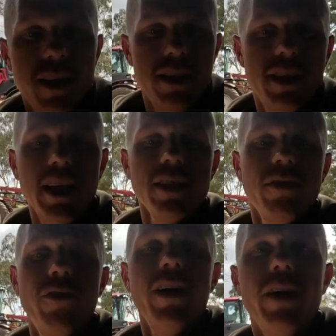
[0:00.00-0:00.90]
It just
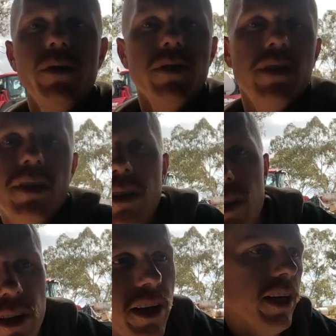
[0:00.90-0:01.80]
hasn't felt
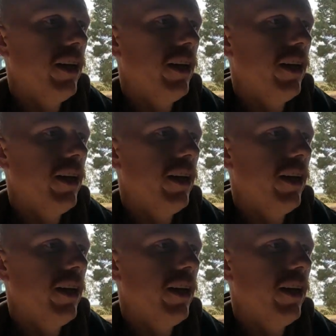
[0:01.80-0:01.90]
like